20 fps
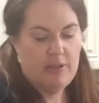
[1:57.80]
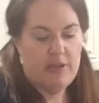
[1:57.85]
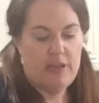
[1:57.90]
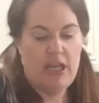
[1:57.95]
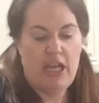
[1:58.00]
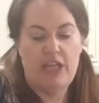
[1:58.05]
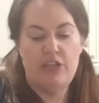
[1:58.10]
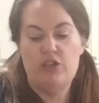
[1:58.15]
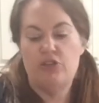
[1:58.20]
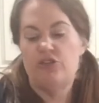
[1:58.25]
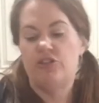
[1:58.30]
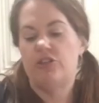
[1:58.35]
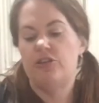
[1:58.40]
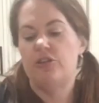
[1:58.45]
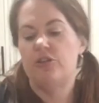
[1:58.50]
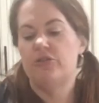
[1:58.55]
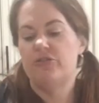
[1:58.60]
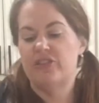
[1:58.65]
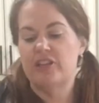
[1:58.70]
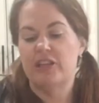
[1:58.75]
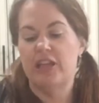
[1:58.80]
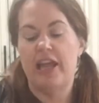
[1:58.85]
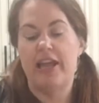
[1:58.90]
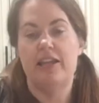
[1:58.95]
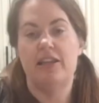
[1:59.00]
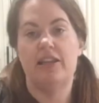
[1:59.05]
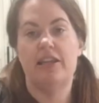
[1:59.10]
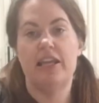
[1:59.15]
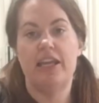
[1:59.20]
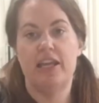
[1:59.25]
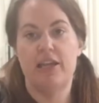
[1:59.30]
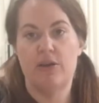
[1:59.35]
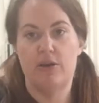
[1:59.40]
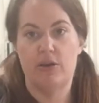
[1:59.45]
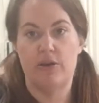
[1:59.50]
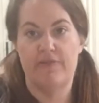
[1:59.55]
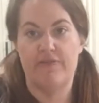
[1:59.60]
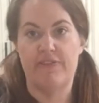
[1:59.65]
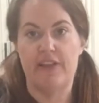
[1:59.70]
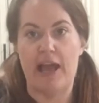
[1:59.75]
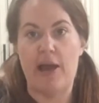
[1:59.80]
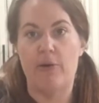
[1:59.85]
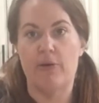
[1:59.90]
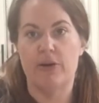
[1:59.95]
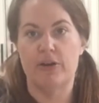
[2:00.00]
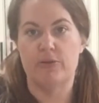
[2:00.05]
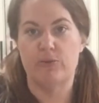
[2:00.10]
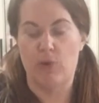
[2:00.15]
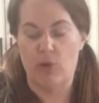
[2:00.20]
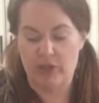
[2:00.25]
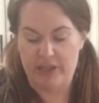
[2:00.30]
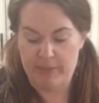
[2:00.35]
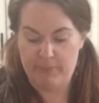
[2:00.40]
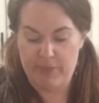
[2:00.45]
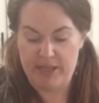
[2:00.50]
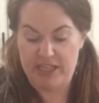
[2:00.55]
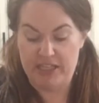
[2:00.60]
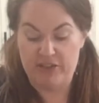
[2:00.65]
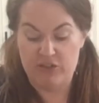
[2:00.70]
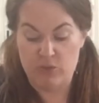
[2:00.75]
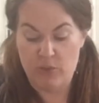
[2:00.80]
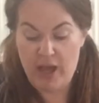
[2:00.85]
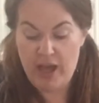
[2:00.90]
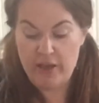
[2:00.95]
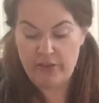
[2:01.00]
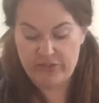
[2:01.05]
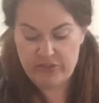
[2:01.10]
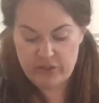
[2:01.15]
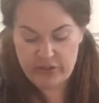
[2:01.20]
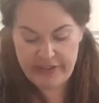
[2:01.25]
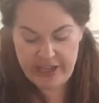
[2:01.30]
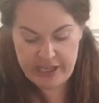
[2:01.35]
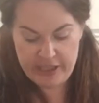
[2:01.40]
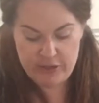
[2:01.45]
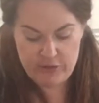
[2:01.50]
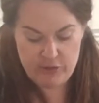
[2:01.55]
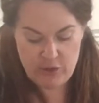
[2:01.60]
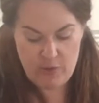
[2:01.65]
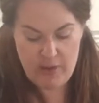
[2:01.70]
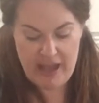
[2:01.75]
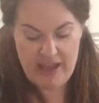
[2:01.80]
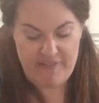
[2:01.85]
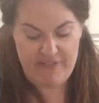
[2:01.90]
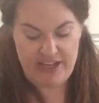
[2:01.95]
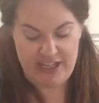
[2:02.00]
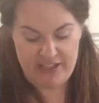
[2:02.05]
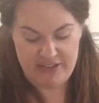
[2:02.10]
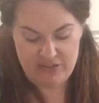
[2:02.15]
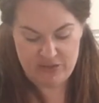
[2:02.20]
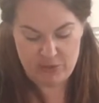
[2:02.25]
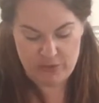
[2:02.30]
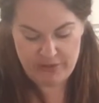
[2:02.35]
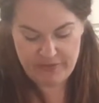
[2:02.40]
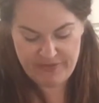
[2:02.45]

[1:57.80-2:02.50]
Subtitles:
And you should use a lightly floured rolling pin as well so that you don't have any sort of